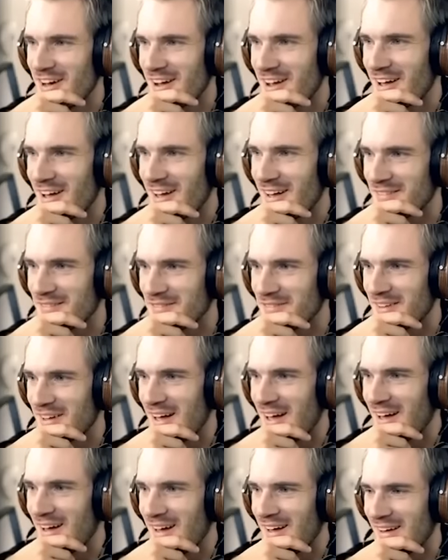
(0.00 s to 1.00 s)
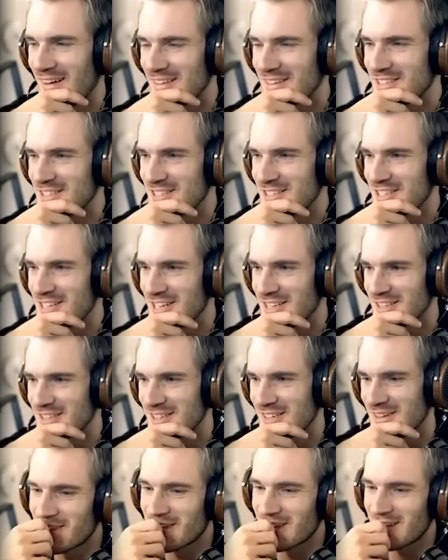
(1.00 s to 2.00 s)
Ah, shit.
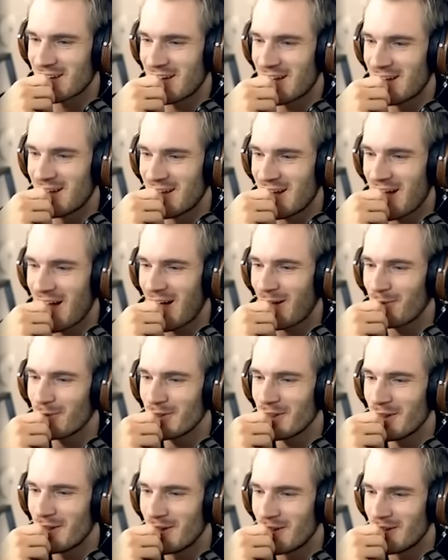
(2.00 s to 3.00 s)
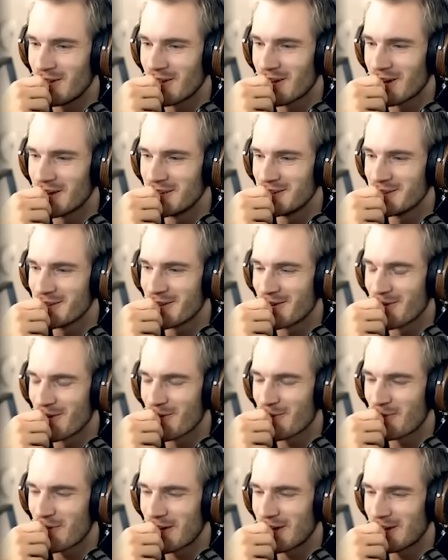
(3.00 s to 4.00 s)
How long are you
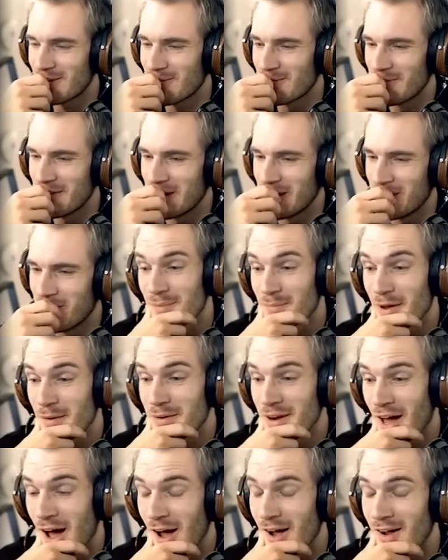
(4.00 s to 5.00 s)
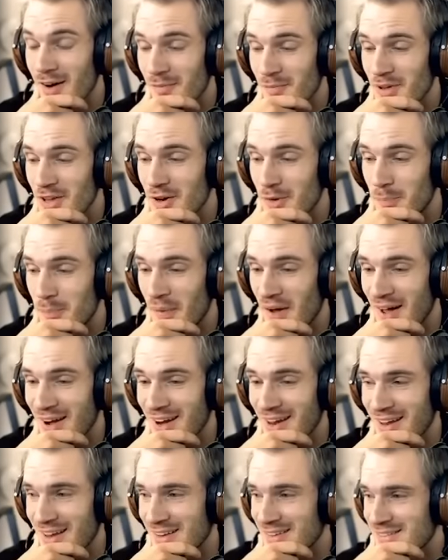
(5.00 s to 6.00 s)
going to follow me? I'm not going to be your
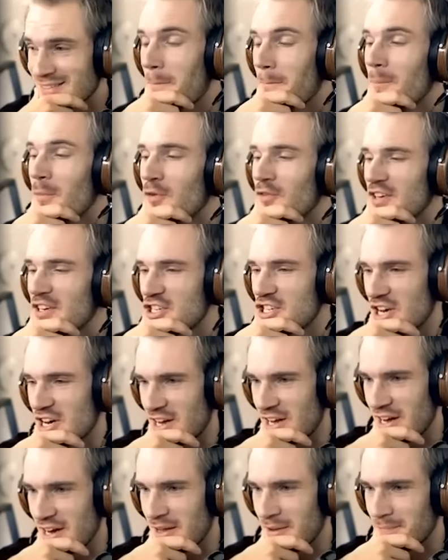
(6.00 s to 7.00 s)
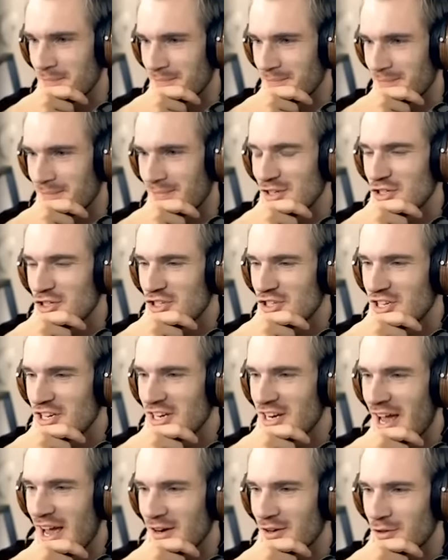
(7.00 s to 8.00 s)
buddy. Move it gently.
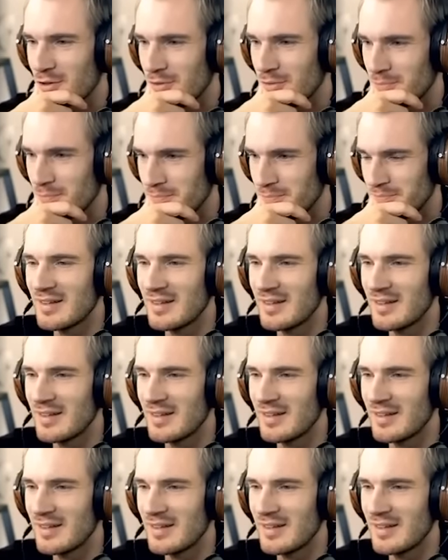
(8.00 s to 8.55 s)
Skedaddle.